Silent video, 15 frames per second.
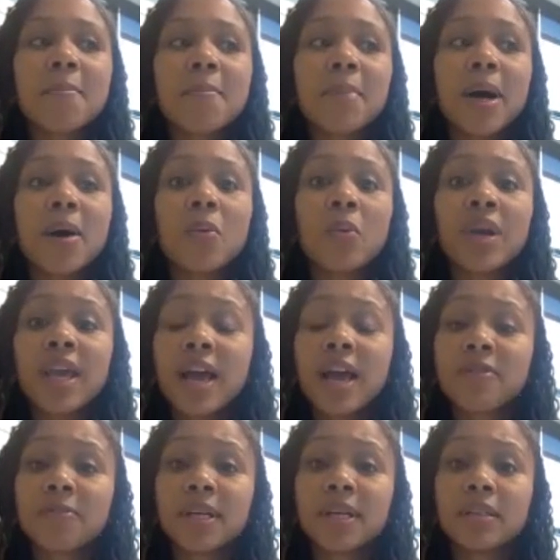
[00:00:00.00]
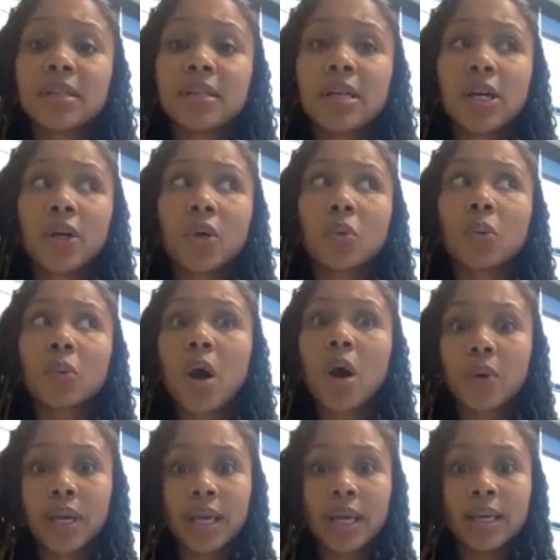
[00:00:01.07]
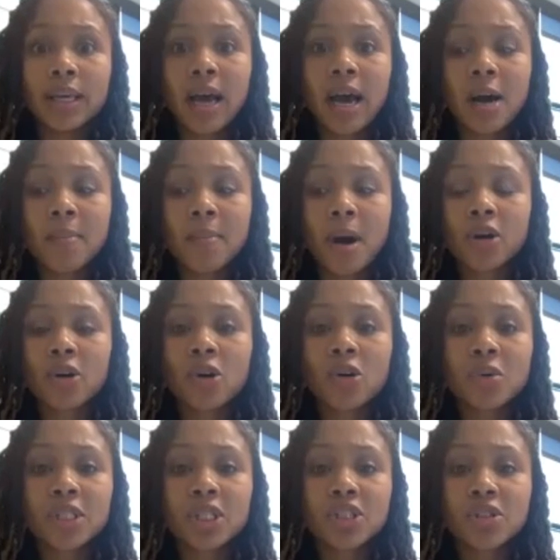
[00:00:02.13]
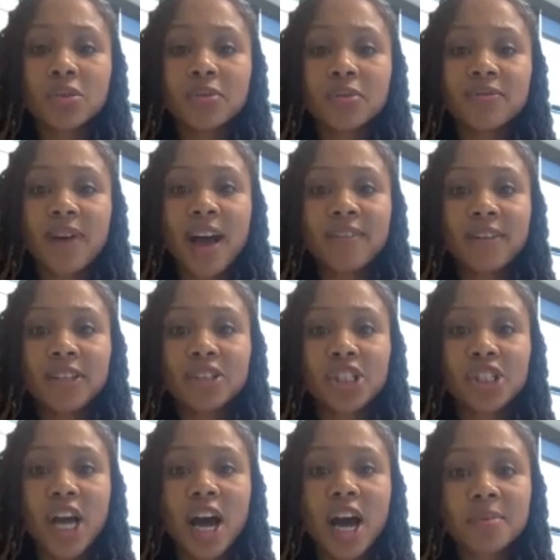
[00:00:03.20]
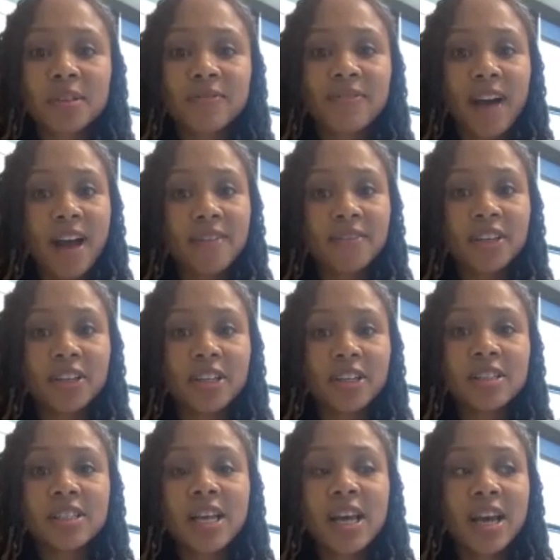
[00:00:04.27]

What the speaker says: But we have been growing. Our goal was to do 500 jobs in 5 years.